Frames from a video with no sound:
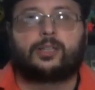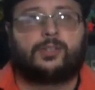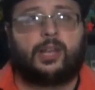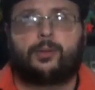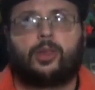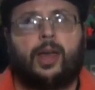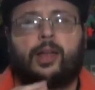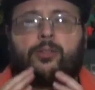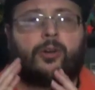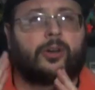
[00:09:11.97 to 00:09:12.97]
I see that
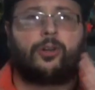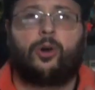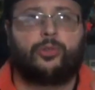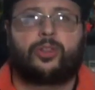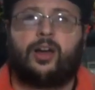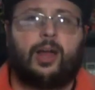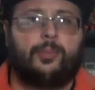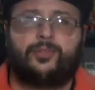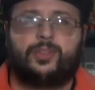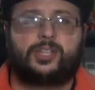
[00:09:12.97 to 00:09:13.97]
at Target all the time,
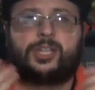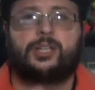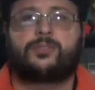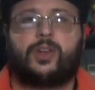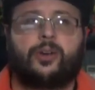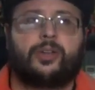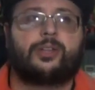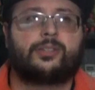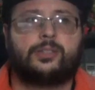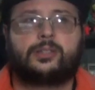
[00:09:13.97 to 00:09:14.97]
even the Chase
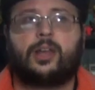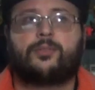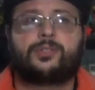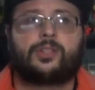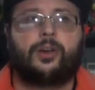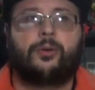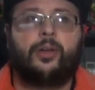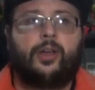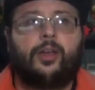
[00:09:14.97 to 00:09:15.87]
variants and stuff. So